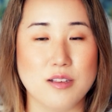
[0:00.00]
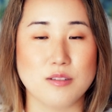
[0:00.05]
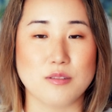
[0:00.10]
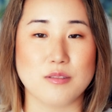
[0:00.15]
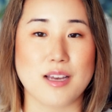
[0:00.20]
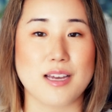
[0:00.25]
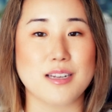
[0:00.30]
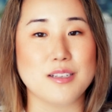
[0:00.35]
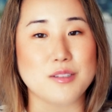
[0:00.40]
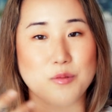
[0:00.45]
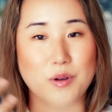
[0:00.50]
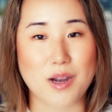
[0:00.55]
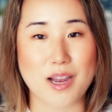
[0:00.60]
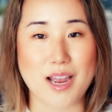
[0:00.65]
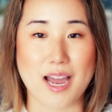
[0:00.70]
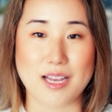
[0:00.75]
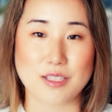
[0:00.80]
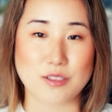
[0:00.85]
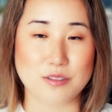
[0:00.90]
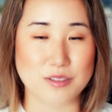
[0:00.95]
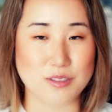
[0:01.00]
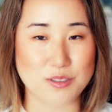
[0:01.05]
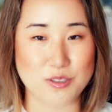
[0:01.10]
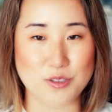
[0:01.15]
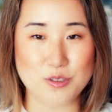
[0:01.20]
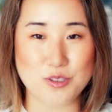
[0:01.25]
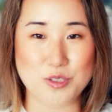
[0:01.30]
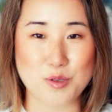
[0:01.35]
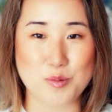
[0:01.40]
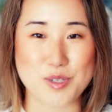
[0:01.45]
So that is why I do this
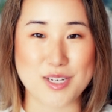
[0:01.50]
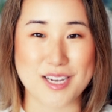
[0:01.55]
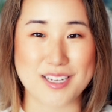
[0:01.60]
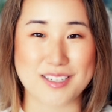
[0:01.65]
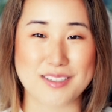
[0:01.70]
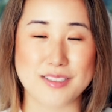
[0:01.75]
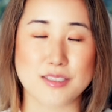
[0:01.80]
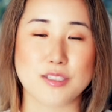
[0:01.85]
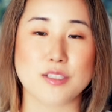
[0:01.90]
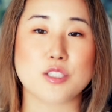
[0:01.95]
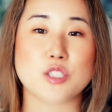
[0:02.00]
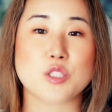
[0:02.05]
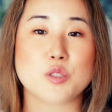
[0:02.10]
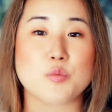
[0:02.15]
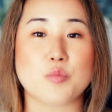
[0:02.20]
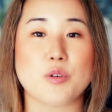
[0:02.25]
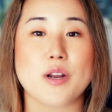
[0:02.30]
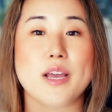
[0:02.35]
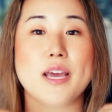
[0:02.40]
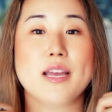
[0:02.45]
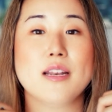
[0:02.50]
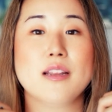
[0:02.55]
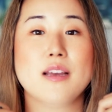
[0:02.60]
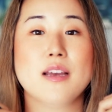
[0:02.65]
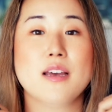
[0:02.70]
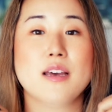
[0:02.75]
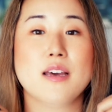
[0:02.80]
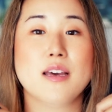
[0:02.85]
YouTube channel, to spread